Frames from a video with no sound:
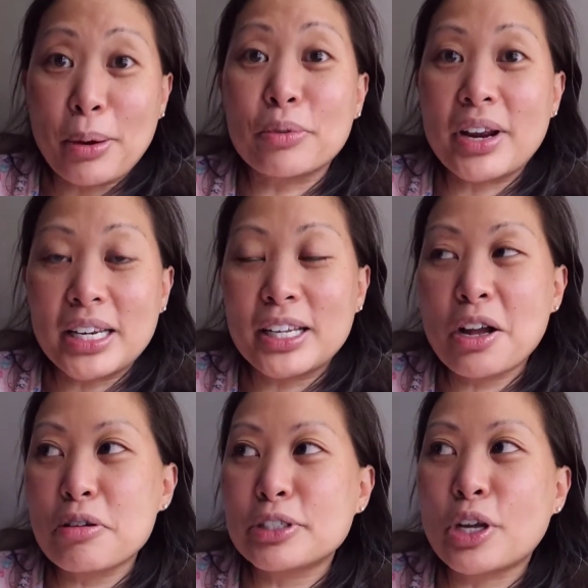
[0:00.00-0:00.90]
they were ready to
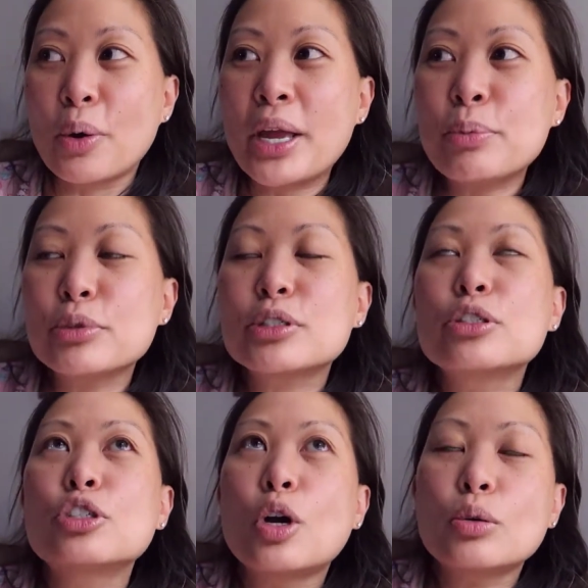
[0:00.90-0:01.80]
go, so it was
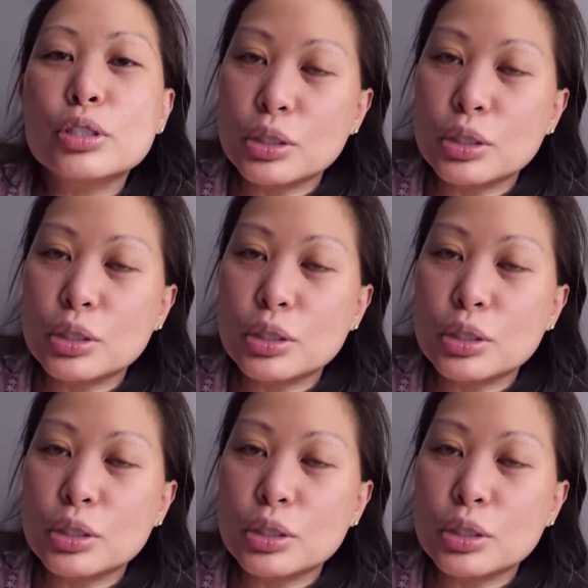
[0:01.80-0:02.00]
so